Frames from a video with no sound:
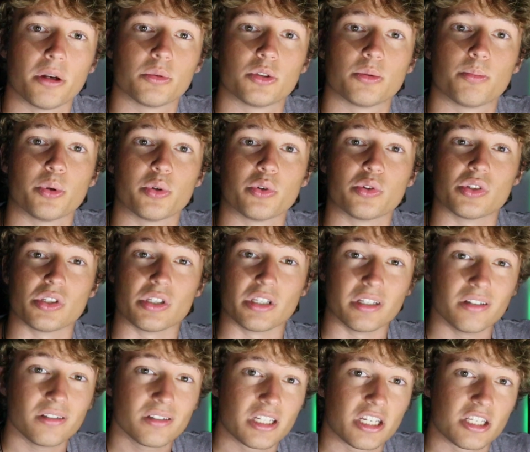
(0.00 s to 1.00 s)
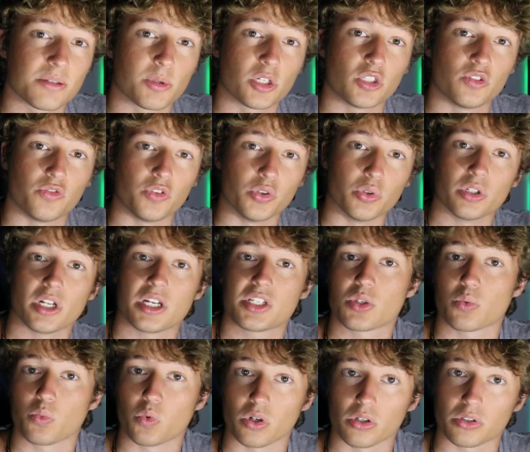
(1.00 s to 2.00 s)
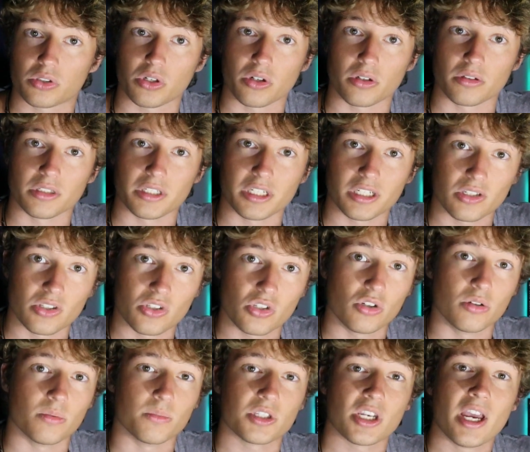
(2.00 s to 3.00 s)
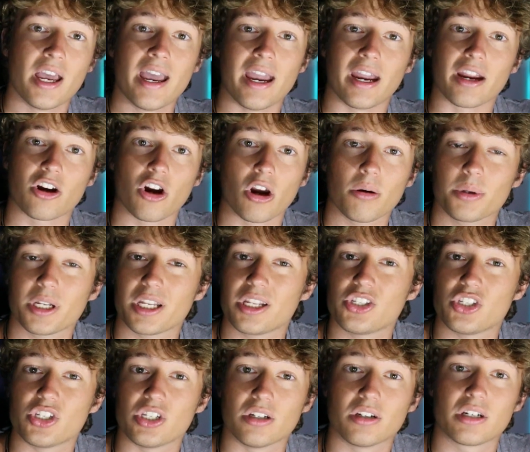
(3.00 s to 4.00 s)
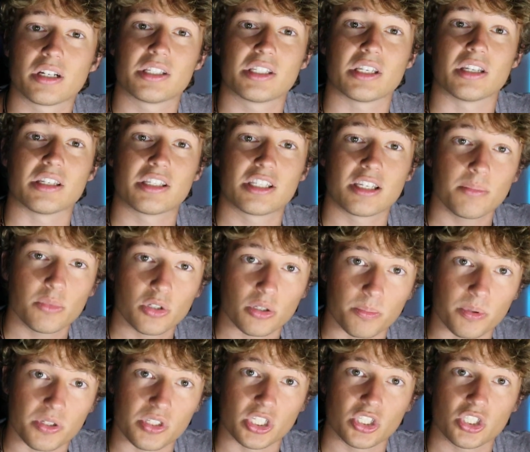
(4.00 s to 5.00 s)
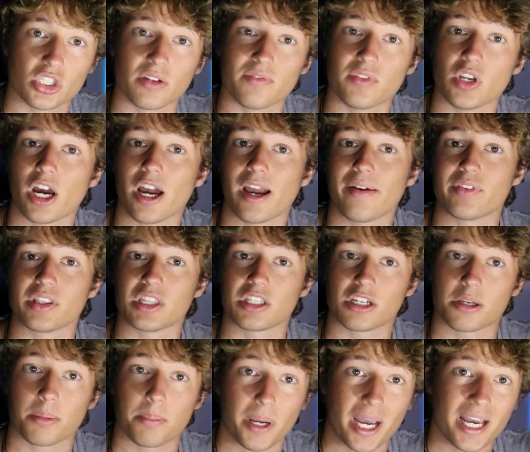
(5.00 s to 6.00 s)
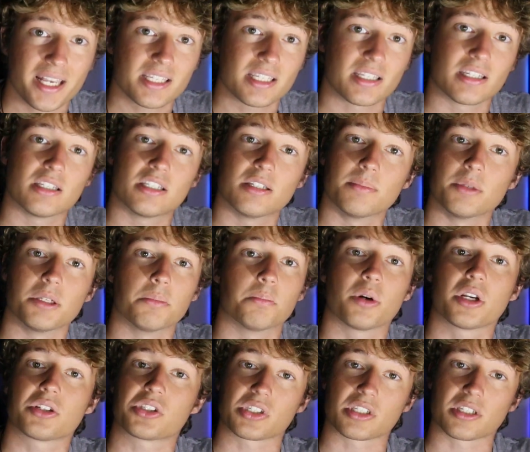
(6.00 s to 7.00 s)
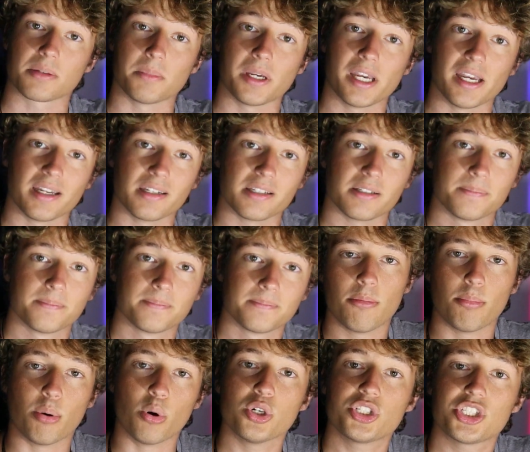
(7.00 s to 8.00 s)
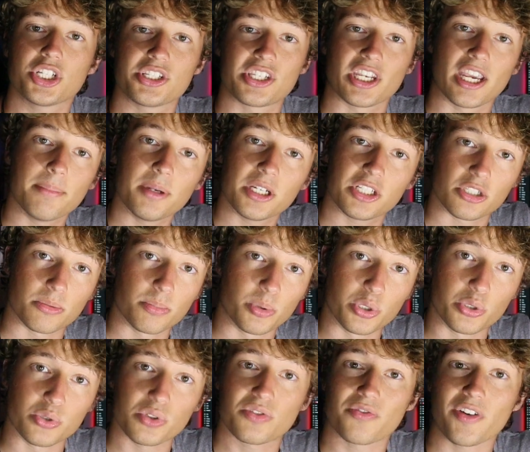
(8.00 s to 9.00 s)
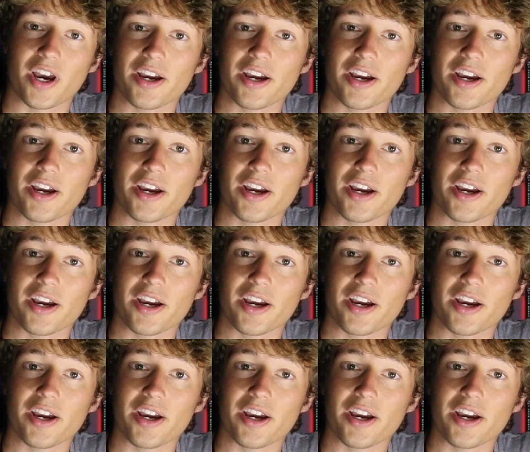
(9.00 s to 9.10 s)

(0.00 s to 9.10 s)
be able to produce nearly as much fuel as the world currently consumes, and Carbon Engineering is in a similar position of not having the capacity to meet present demand. Porsche is aiming to produce